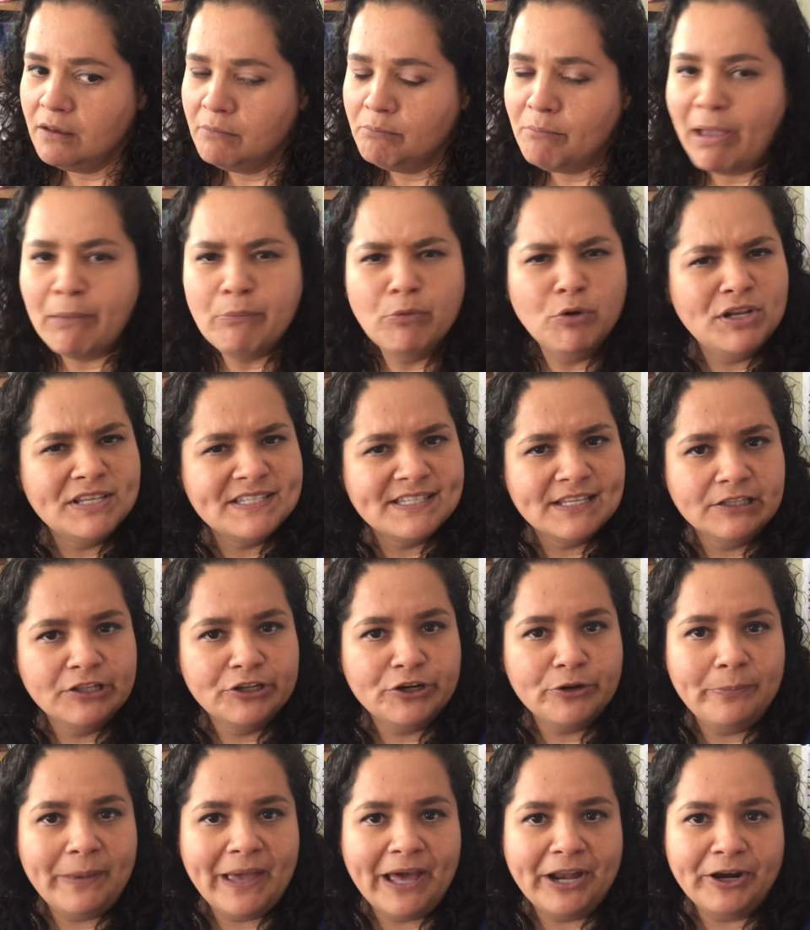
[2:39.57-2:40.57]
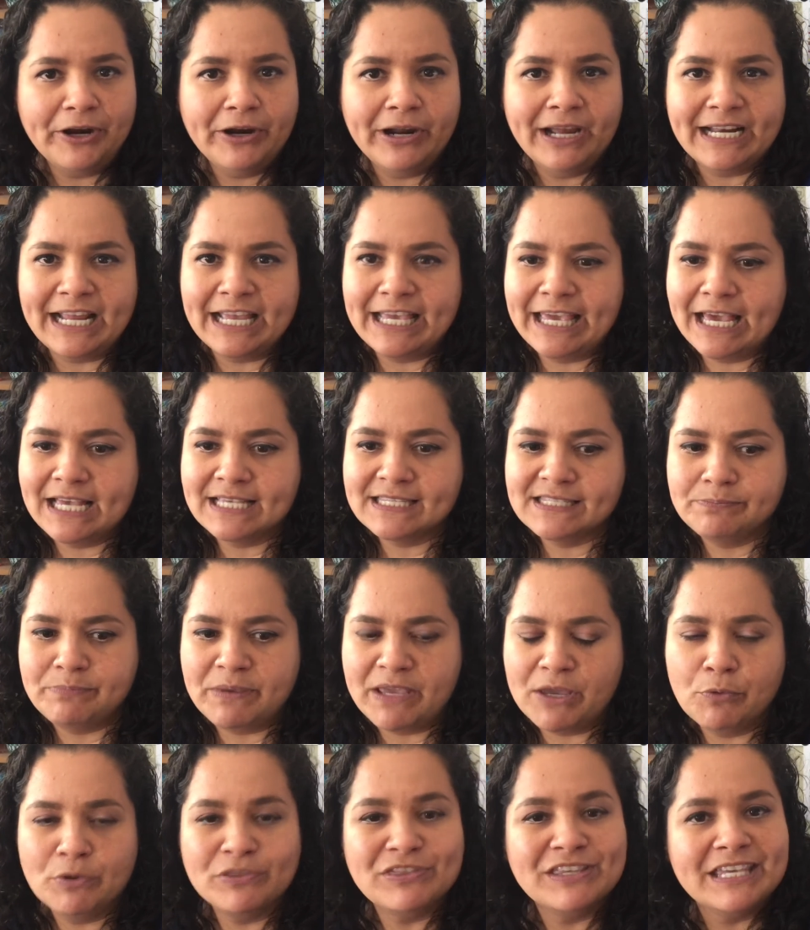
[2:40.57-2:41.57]
my mood is a little better, and I guess
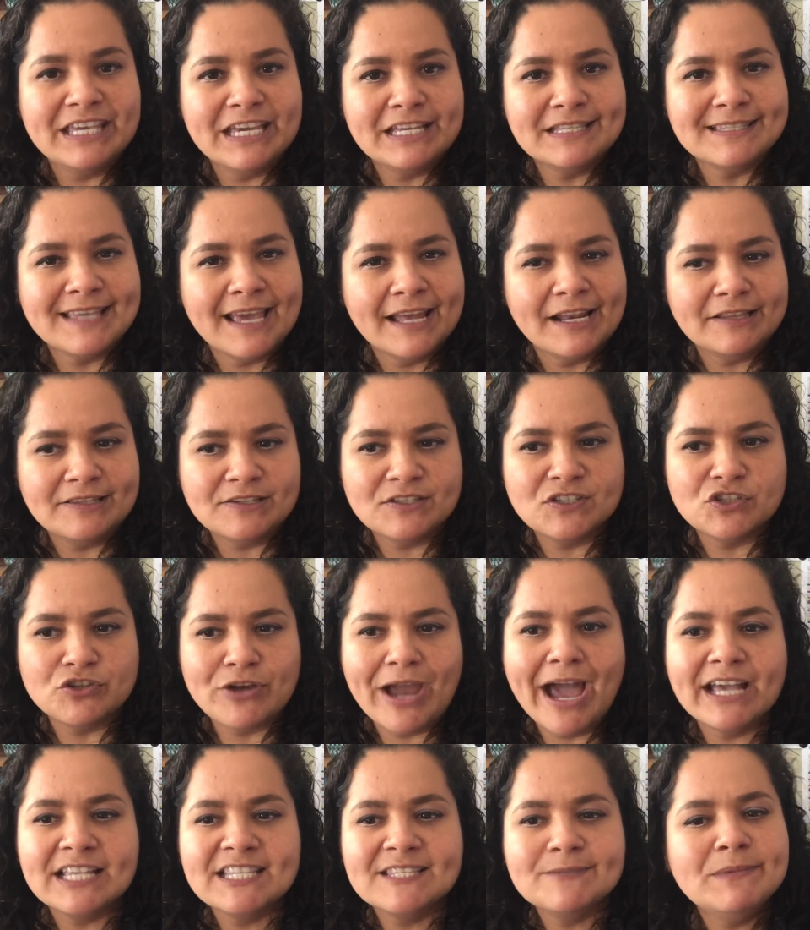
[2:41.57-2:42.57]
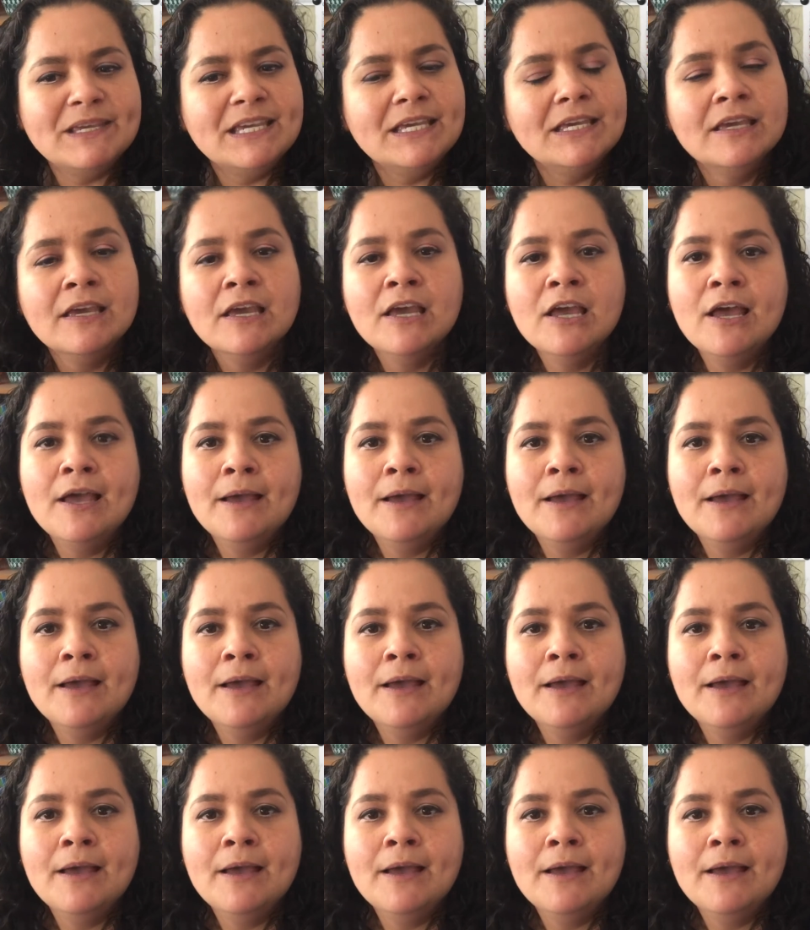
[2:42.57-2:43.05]
being with the kids kind of distracts me,